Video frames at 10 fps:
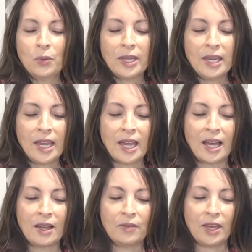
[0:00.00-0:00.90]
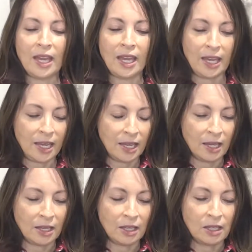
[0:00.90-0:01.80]
we have a
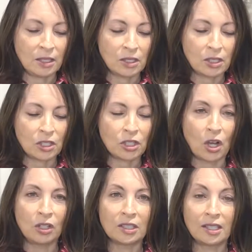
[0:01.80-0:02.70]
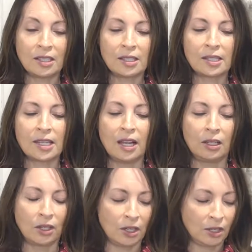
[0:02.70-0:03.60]
salt
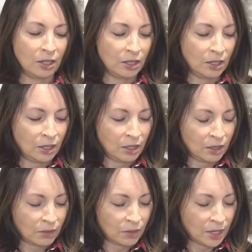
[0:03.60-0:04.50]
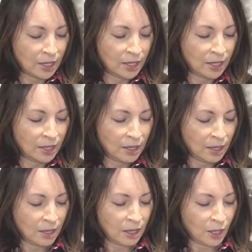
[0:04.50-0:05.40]
cellar. Okay,
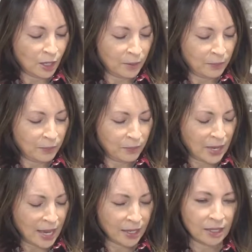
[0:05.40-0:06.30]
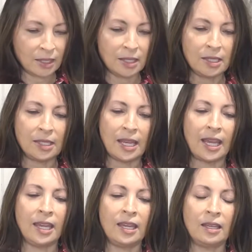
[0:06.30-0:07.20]
back in the
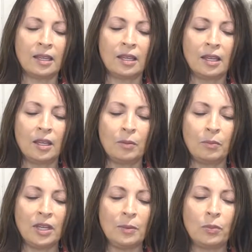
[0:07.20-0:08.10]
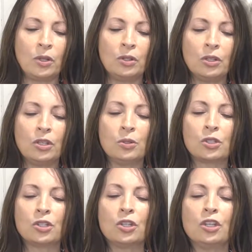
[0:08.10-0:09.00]
day, people
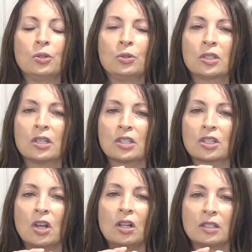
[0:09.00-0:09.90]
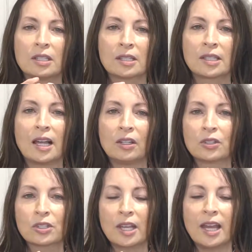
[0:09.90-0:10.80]
used to use salt
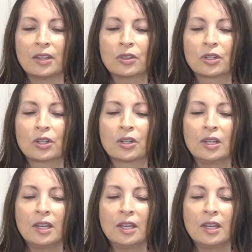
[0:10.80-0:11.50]
cellars at their